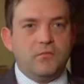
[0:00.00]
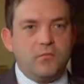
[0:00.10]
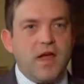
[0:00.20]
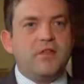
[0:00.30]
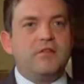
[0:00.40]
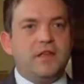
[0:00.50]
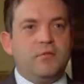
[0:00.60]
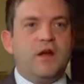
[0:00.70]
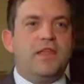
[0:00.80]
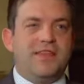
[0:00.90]
rather
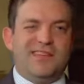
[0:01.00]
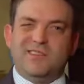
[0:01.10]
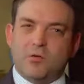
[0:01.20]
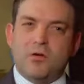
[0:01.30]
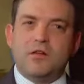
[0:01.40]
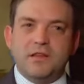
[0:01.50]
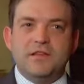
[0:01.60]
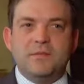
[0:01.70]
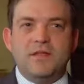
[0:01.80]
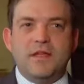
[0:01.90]
than what I think historically
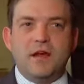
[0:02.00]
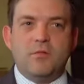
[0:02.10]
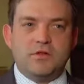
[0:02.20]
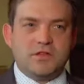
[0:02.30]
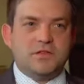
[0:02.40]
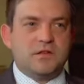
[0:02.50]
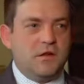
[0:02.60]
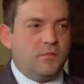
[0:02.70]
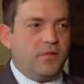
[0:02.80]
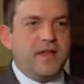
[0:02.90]
has been there, which is
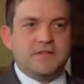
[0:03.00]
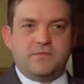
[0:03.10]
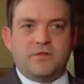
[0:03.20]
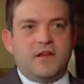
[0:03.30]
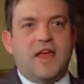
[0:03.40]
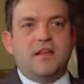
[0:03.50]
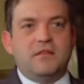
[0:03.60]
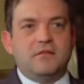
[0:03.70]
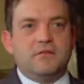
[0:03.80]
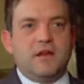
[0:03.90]
place and forget,
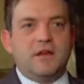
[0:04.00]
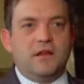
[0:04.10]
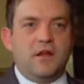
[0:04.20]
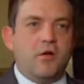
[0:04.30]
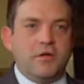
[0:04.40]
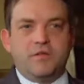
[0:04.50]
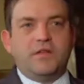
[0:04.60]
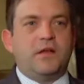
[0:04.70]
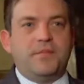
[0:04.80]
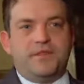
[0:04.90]
right? And always
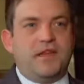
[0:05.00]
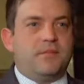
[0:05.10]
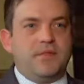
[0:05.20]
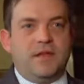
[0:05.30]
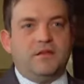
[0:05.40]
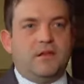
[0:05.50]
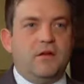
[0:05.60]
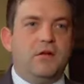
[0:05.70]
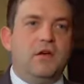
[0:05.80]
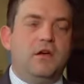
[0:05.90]
fill up the same thing.
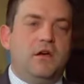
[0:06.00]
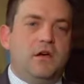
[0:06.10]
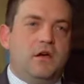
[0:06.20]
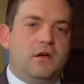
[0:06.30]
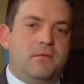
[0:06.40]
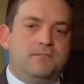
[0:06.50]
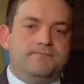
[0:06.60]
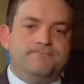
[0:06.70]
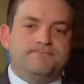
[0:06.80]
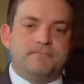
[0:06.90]
So
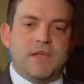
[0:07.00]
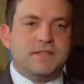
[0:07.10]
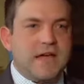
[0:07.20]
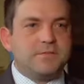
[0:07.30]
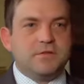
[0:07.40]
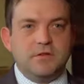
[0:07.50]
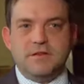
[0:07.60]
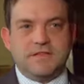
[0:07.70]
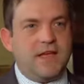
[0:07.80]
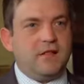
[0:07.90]
it's
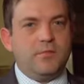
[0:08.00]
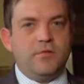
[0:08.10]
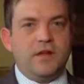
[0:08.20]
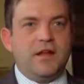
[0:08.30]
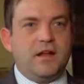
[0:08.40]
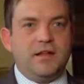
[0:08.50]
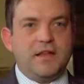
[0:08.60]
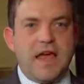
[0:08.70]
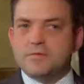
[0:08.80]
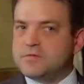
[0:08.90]
absolutely scalable, and it
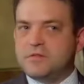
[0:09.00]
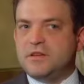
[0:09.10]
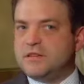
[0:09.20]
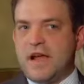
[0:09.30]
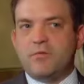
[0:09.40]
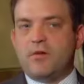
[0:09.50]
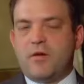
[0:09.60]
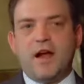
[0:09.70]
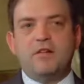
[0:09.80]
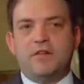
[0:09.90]
absolutely does not
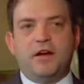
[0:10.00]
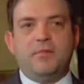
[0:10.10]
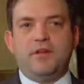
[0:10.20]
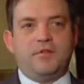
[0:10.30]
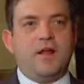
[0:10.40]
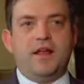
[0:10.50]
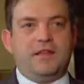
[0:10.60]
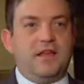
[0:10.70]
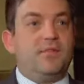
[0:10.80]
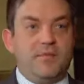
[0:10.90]
require very much money
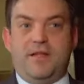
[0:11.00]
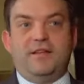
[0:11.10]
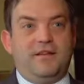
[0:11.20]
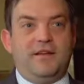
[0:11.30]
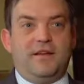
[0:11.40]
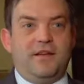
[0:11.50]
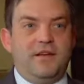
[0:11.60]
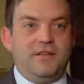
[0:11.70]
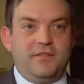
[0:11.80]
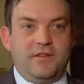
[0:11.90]
to implement.
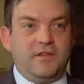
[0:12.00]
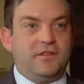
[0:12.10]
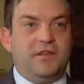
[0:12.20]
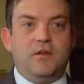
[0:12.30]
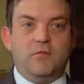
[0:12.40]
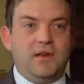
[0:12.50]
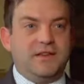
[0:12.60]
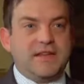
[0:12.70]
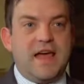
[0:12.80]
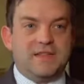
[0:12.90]
It's just
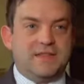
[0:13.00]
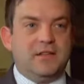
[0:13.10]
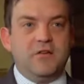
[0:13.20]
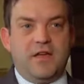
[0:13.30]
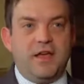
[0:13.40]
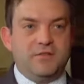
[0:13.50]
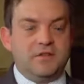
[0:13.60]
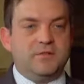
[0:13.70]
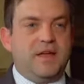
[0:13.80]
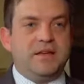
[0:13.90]
resizing
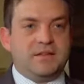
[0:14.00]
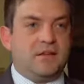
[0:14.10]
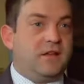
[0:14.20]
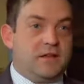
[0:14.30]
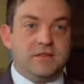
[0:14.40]
locations based on the